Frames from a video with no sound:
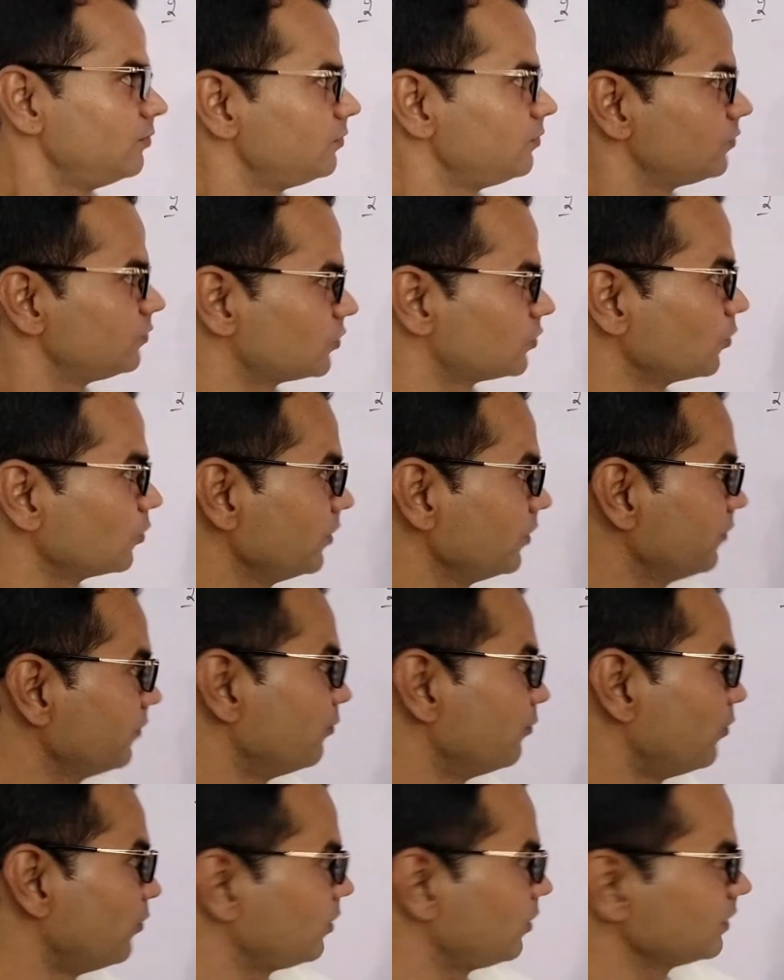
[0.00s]
So if
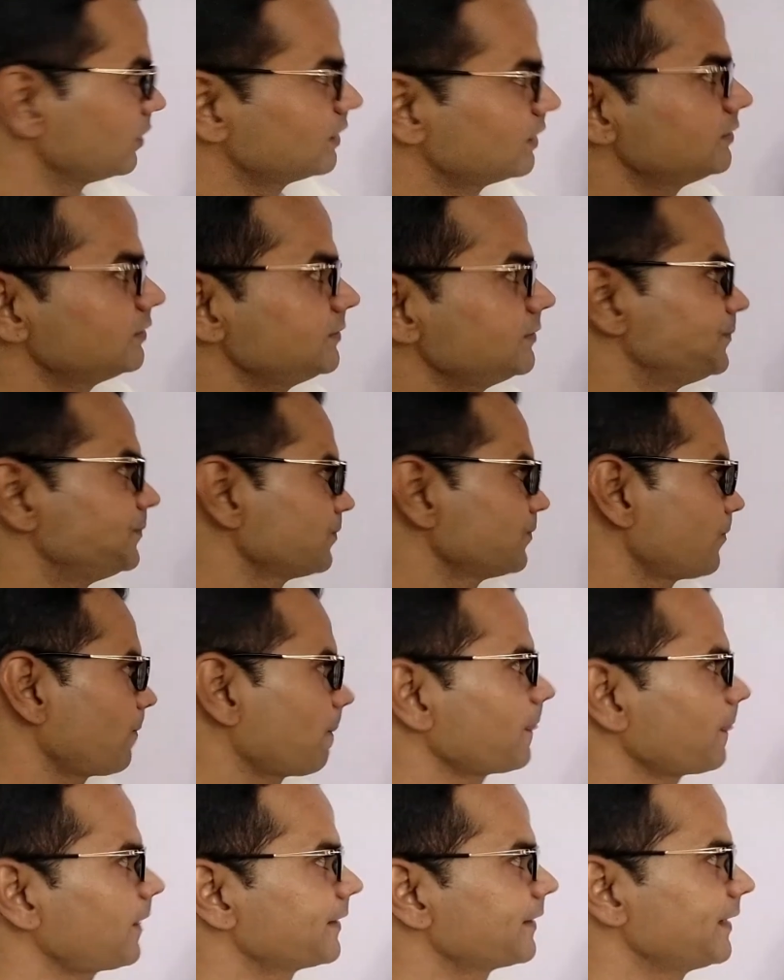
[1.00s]
both
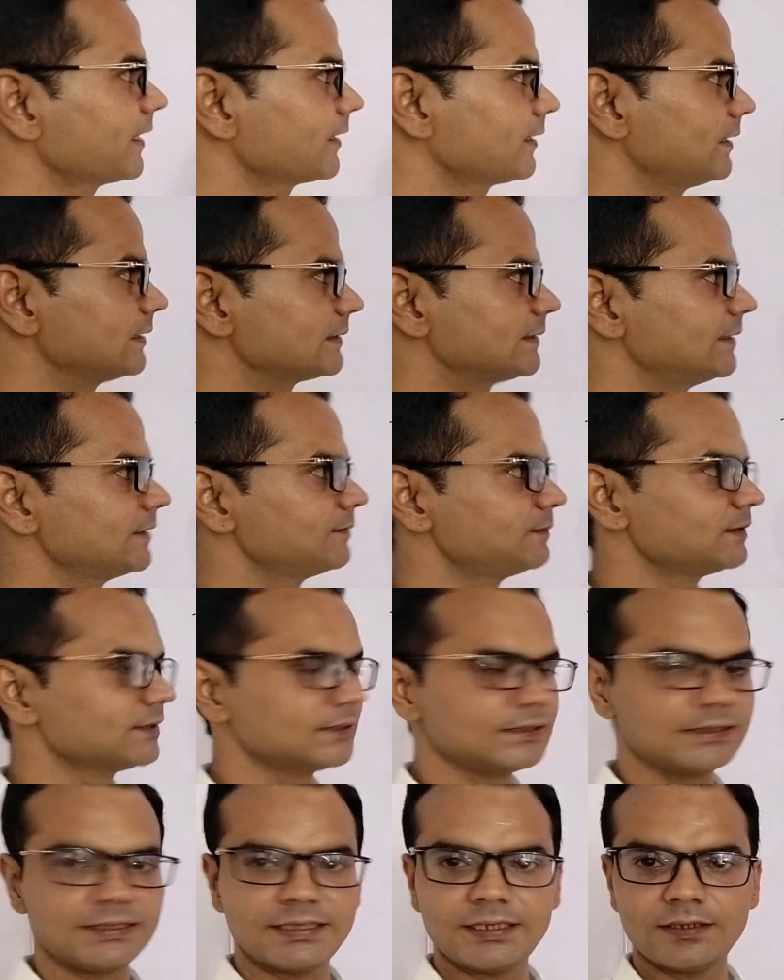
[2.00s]
reactants are
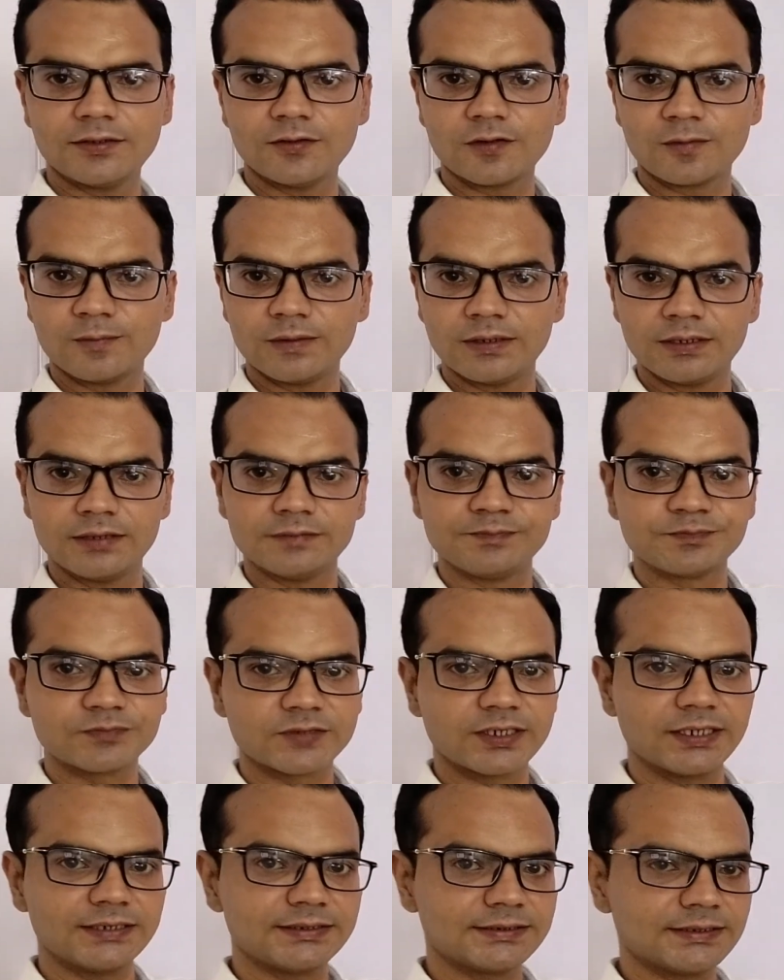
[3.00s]
present in normal
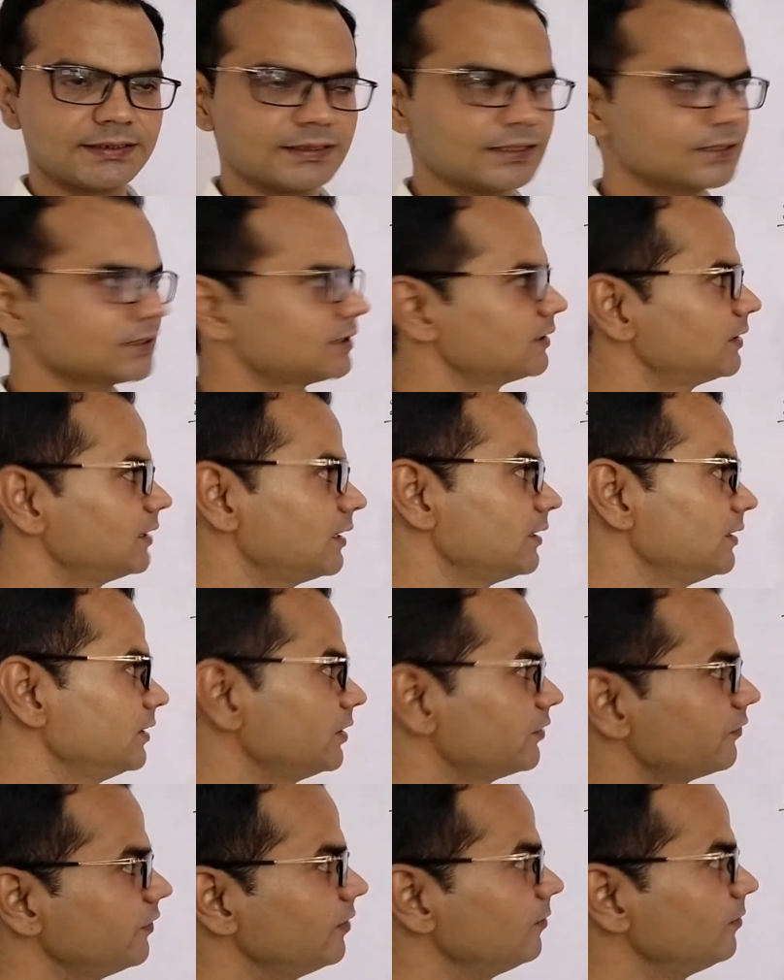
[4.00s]
concentration, then it
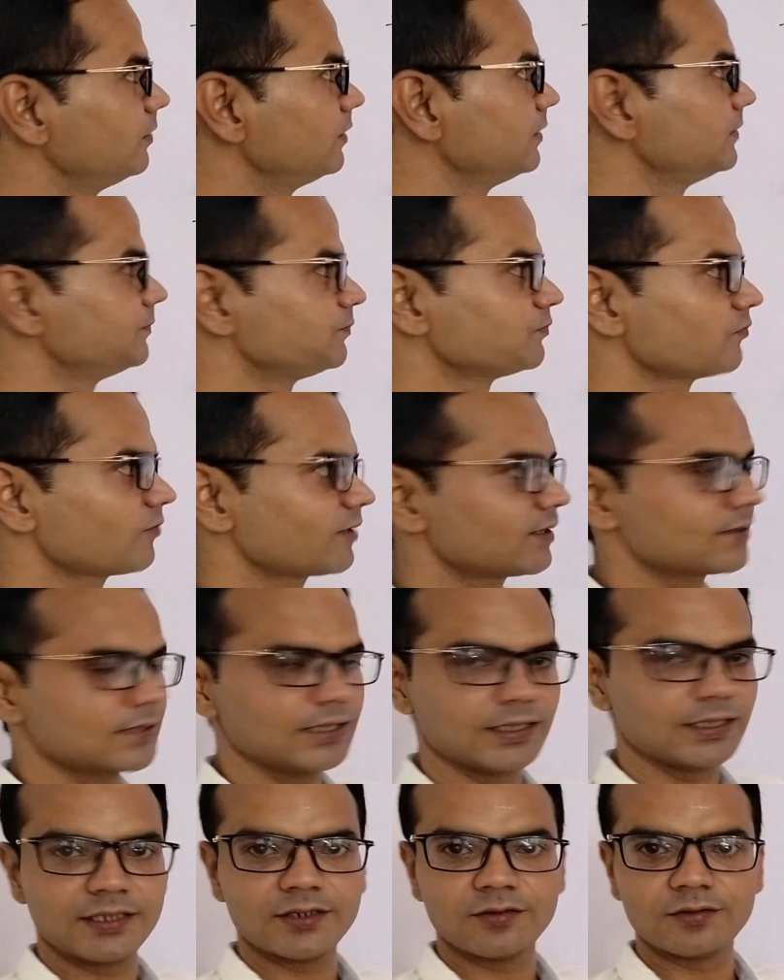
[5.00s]
will be
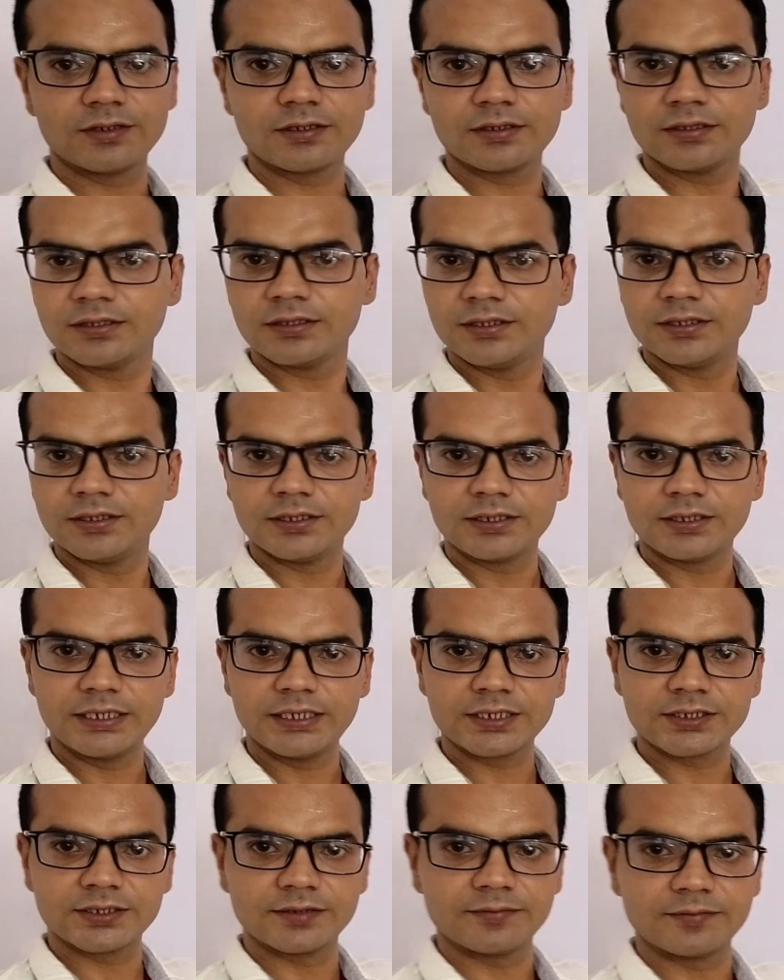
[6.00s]
second order
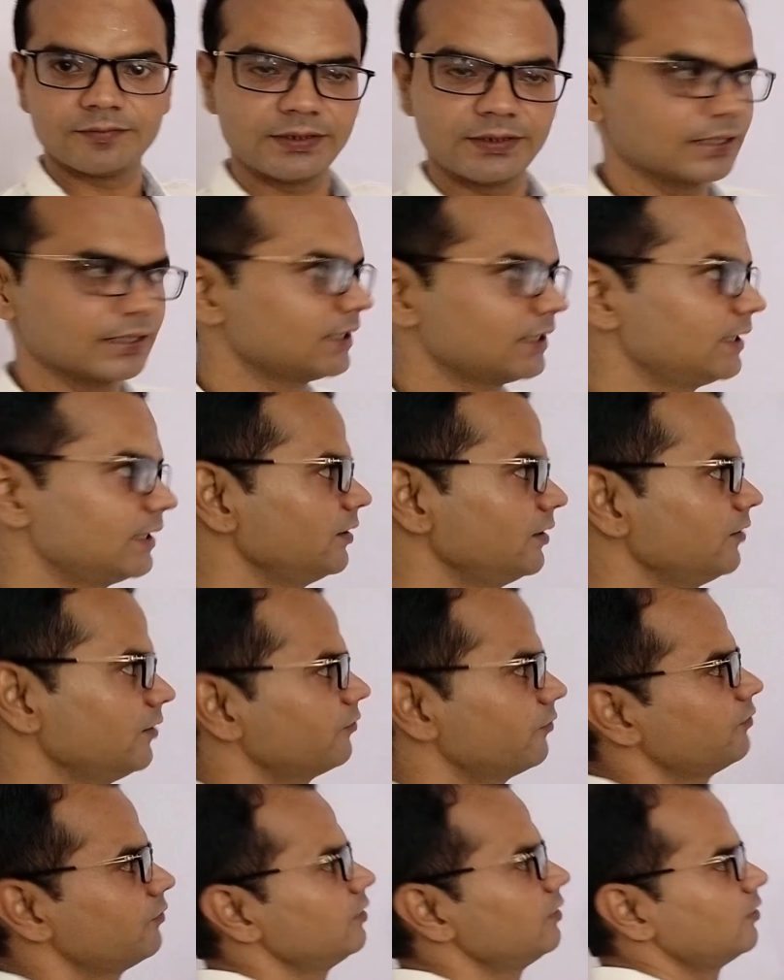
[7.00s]
reaction. But again,
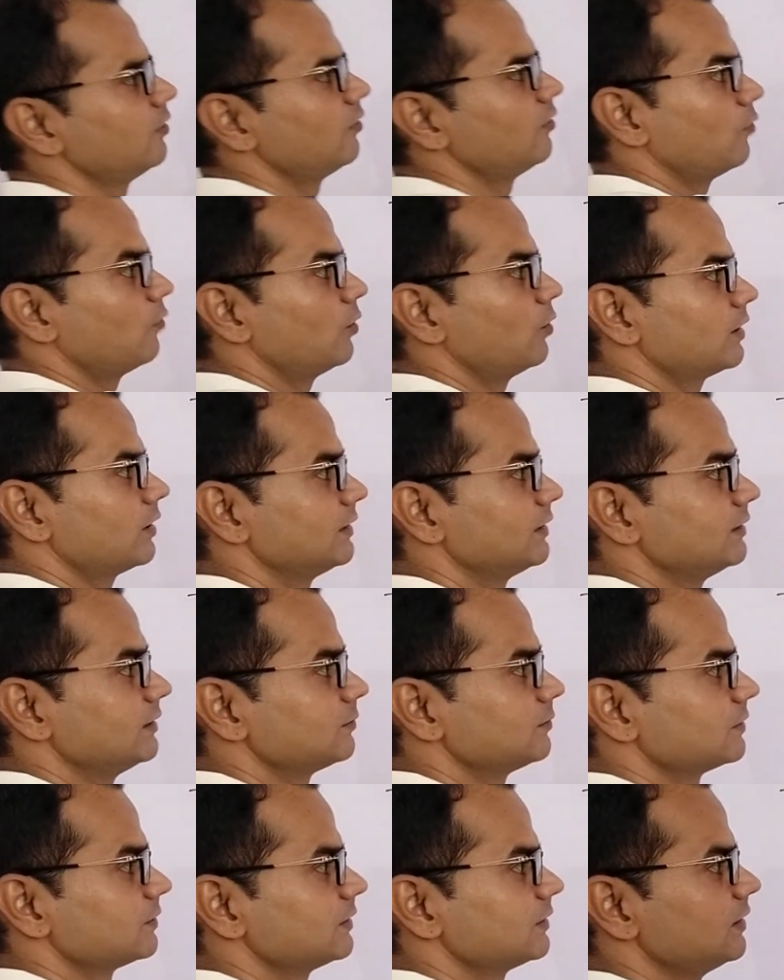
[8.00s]
if water is
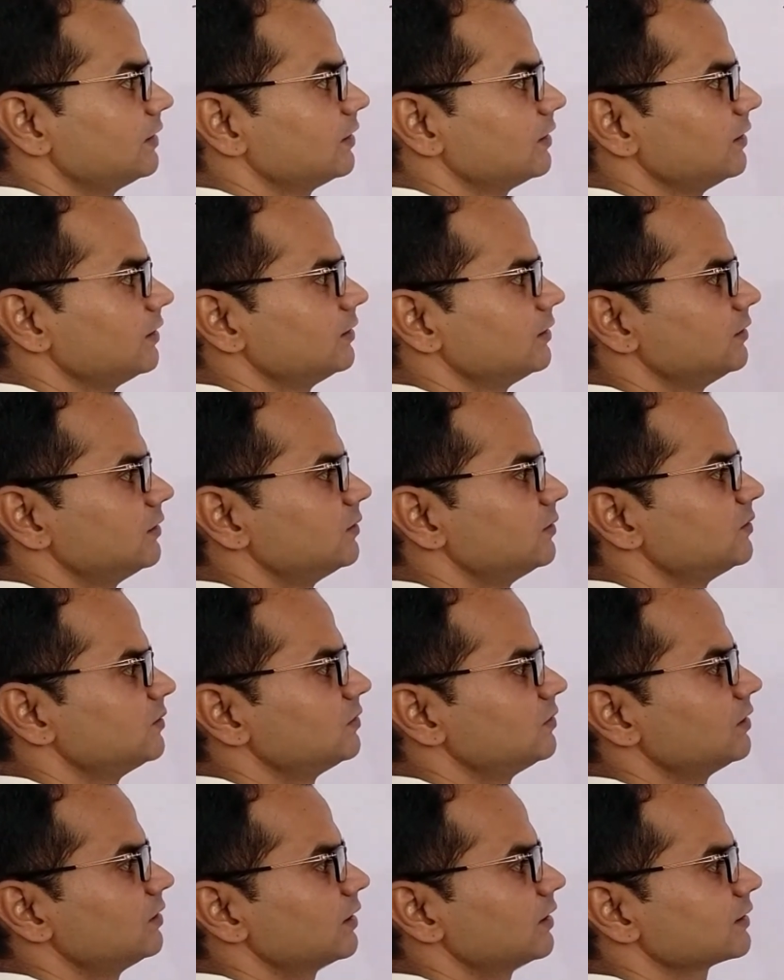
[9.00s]
present in
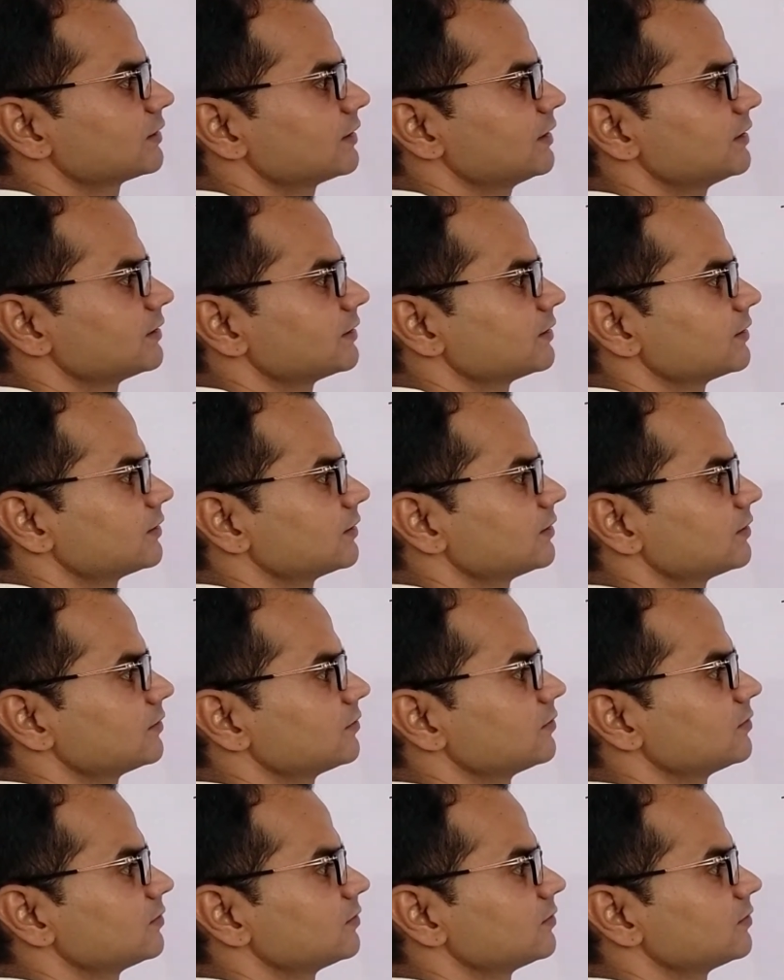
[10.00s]
excess,